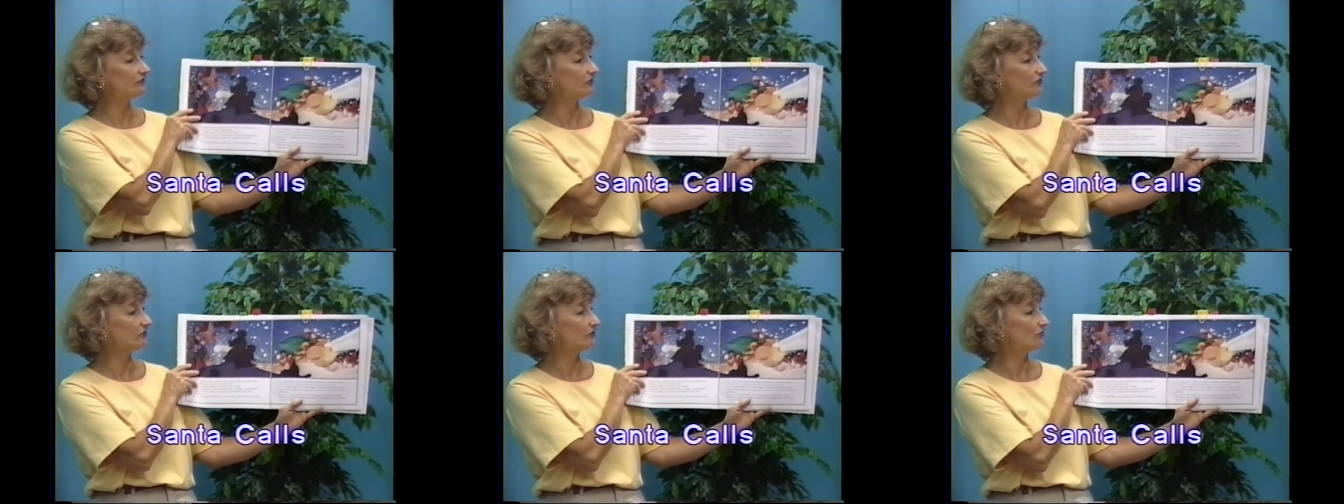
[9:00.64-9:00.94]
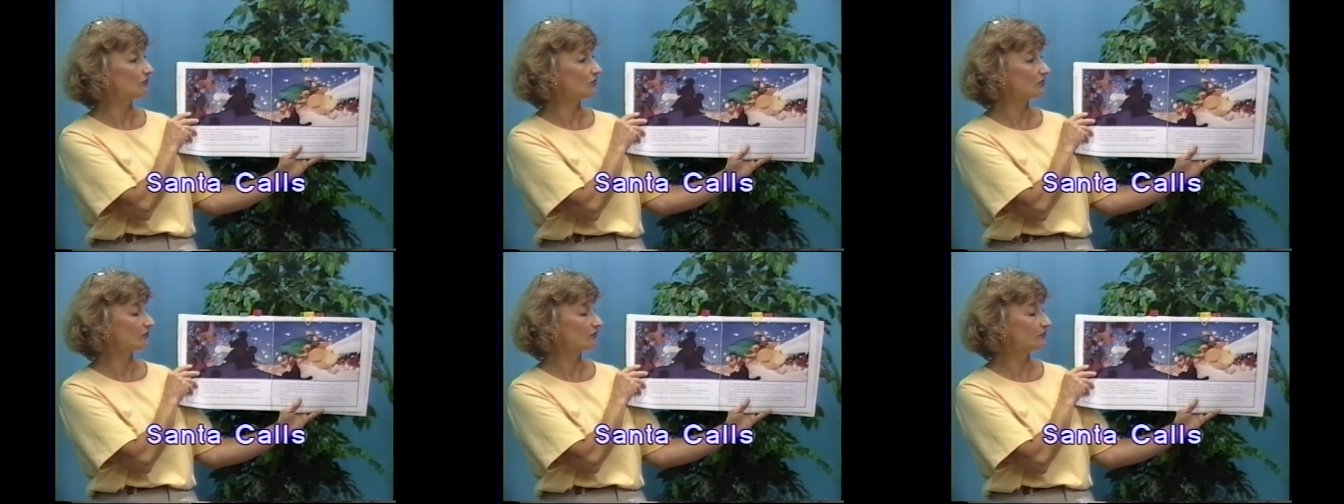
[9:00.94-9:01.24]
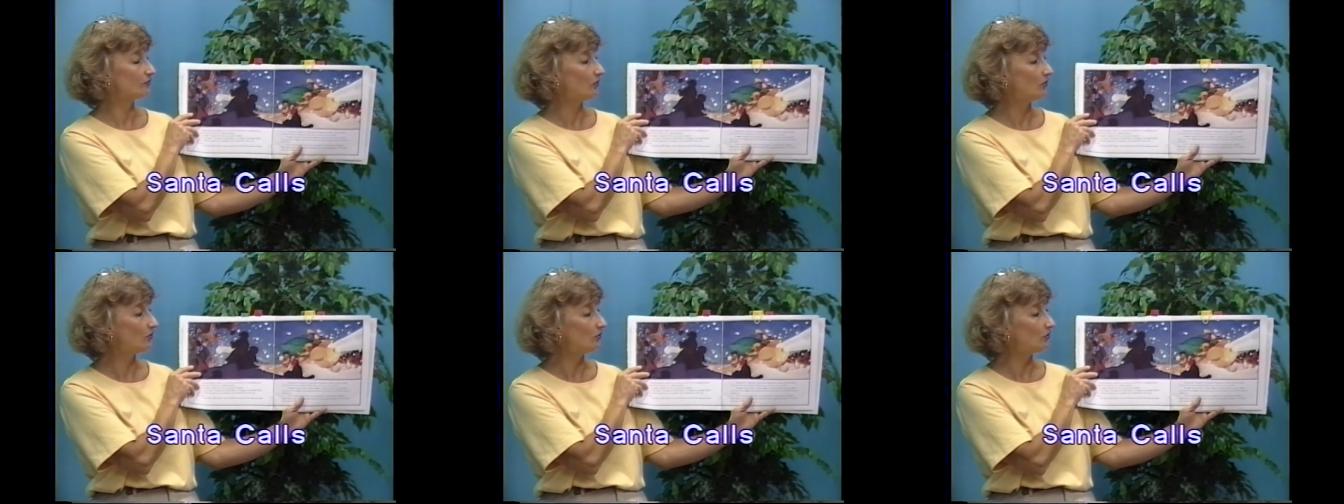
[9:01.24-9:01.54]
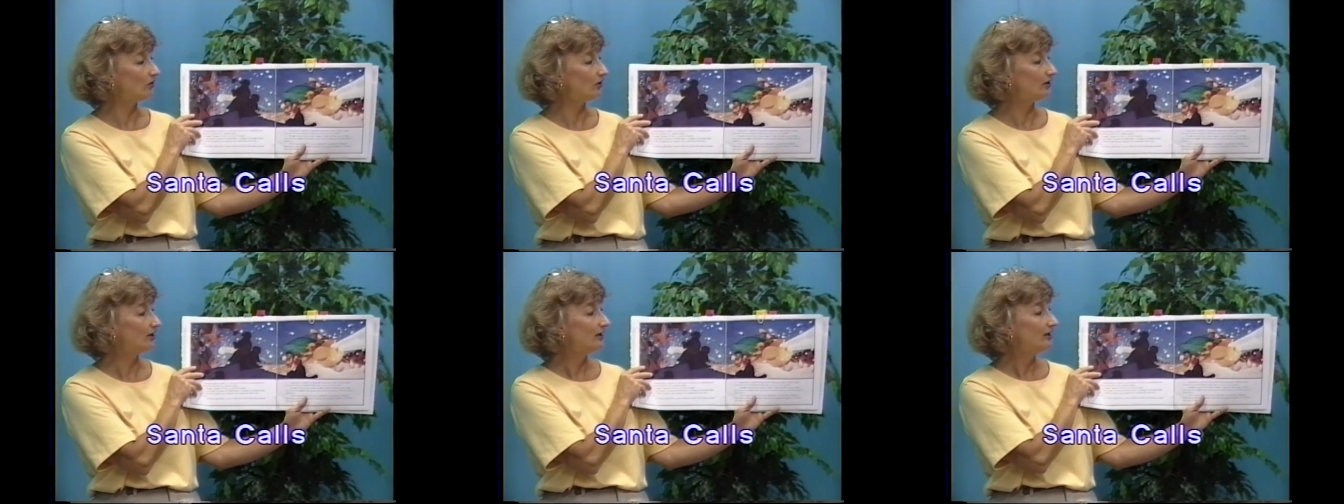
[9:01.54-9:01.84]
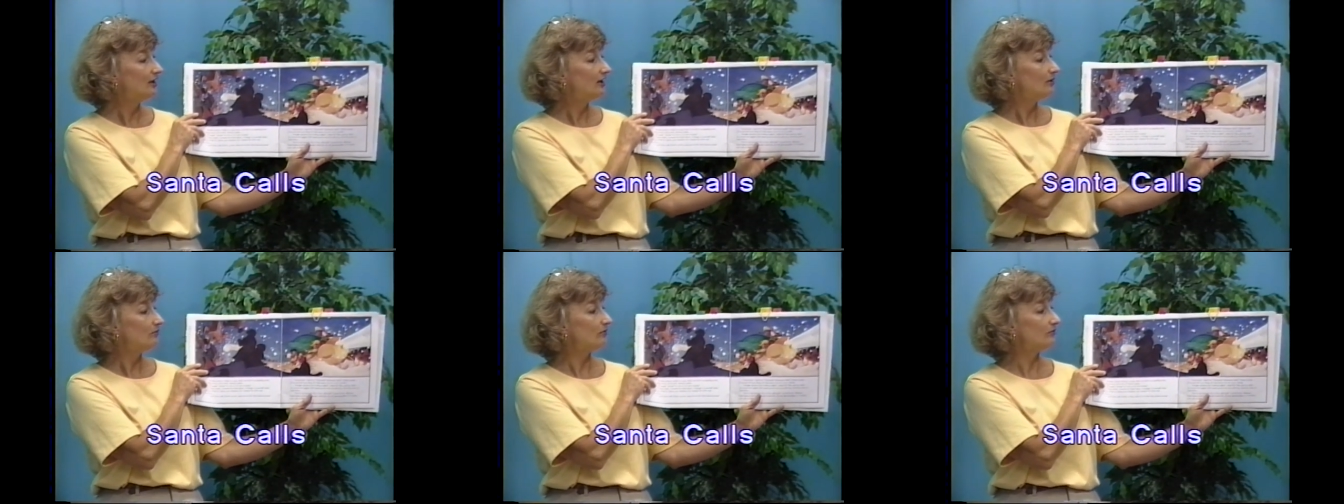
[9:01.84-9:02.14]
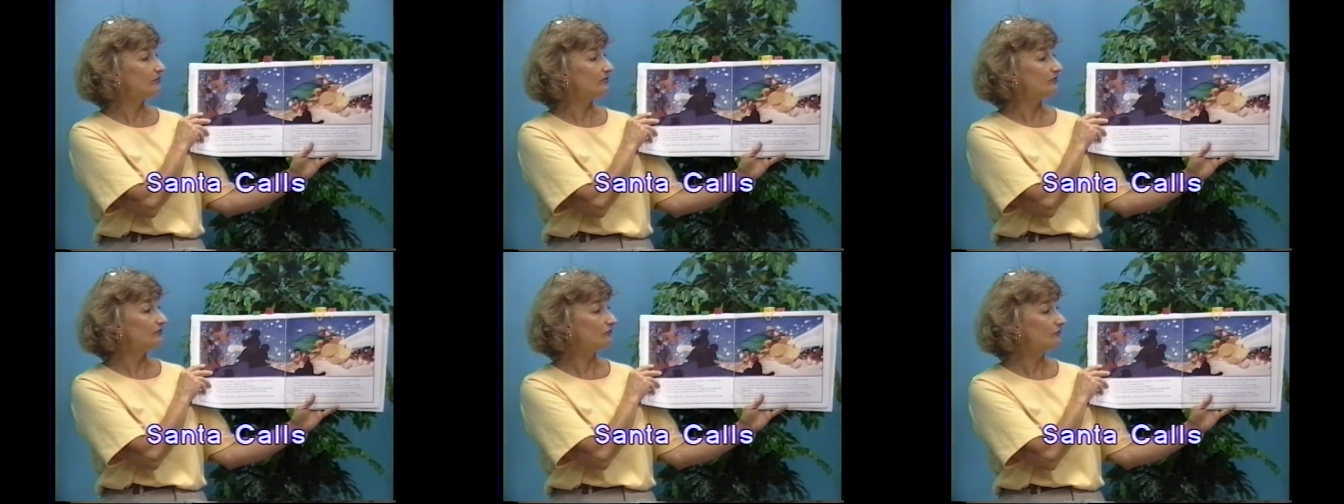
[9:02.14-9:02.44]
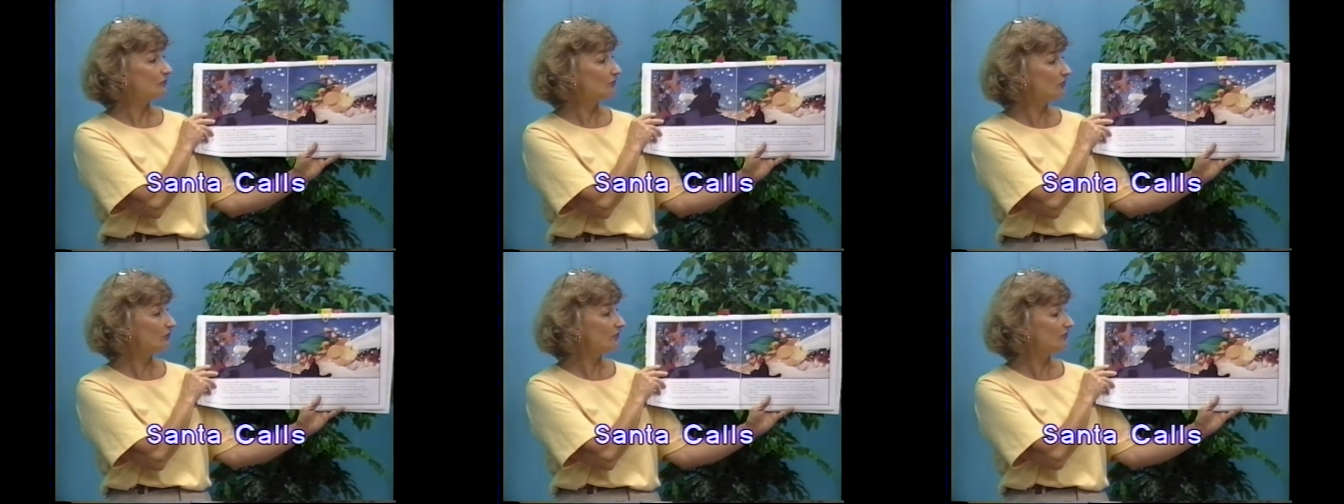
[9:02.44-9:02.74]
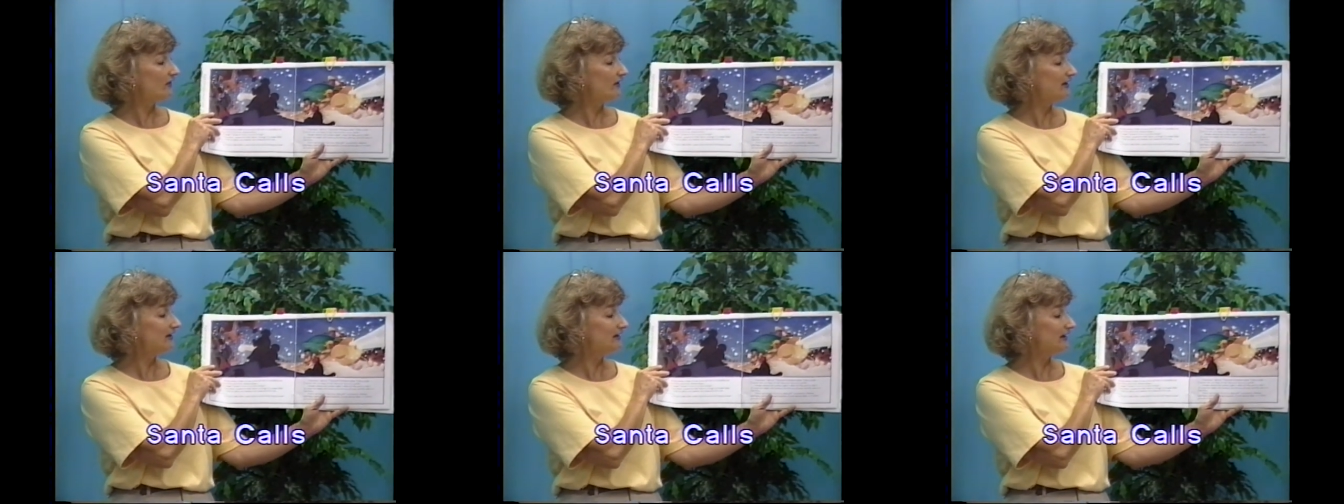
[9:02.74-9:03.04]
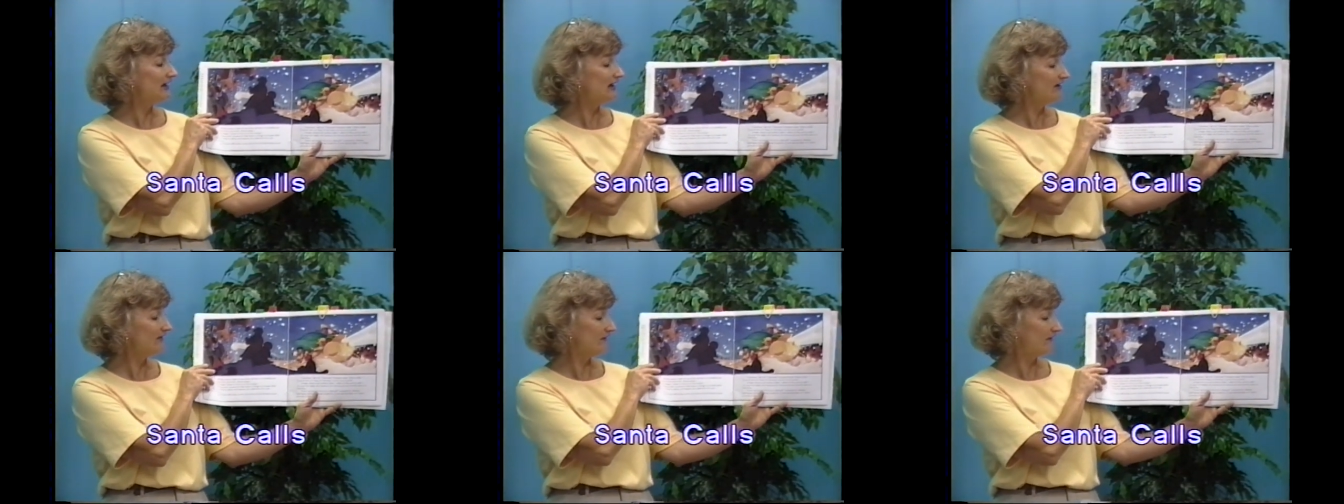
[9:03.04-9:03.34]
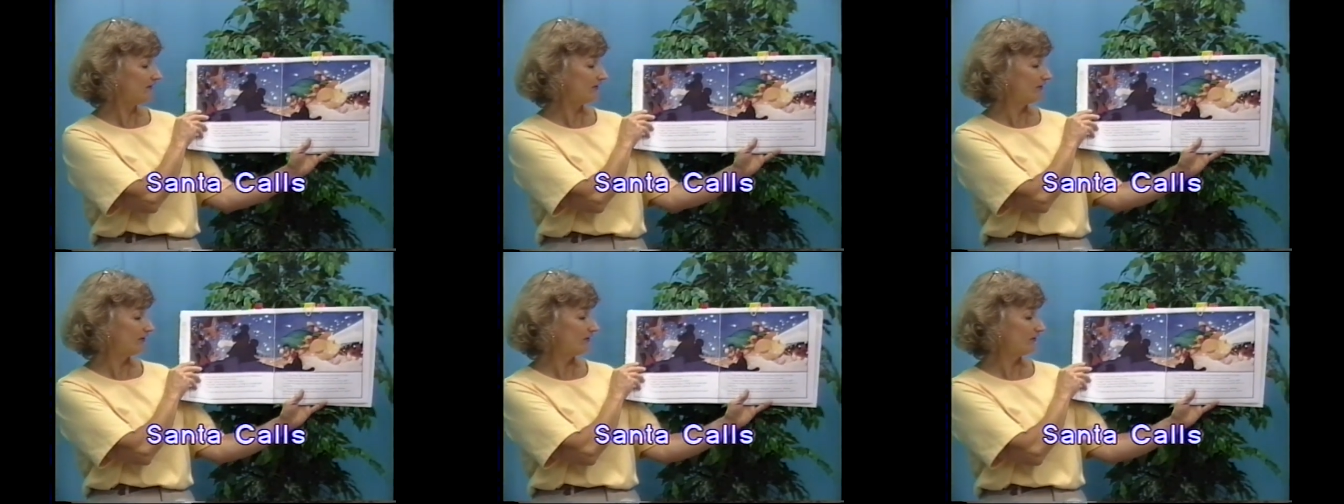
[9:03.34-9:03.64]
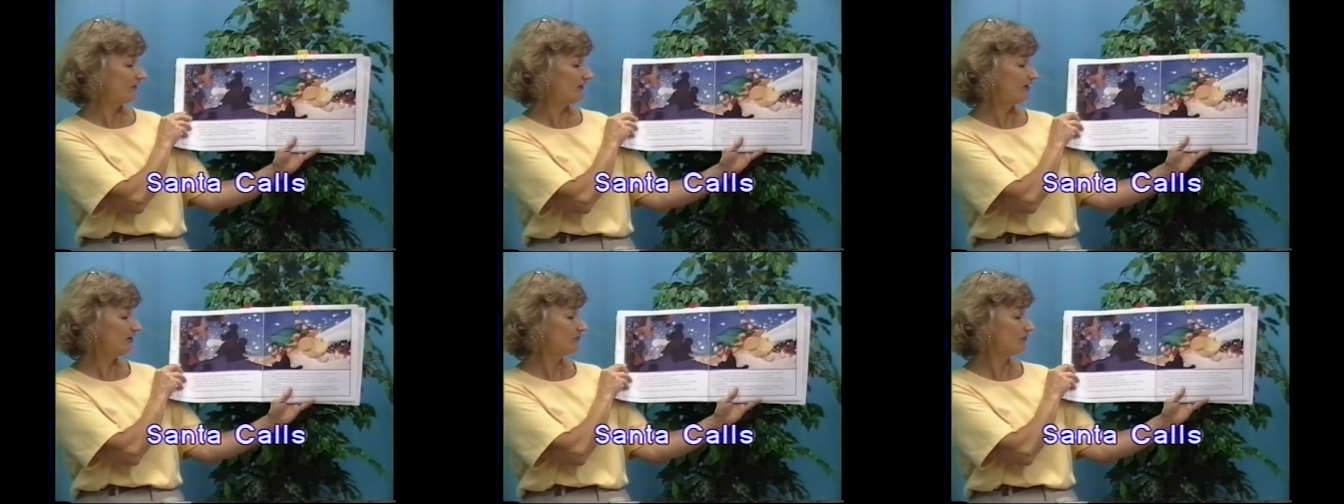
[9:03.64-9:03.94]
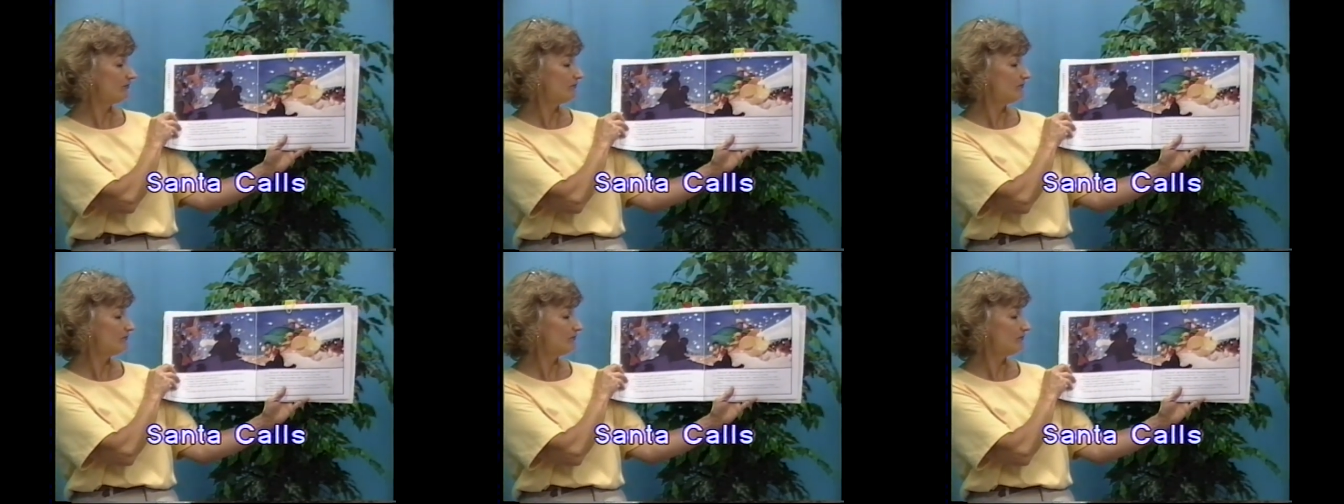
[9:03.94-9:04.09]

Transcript: to the North Pole. But before they got there, they were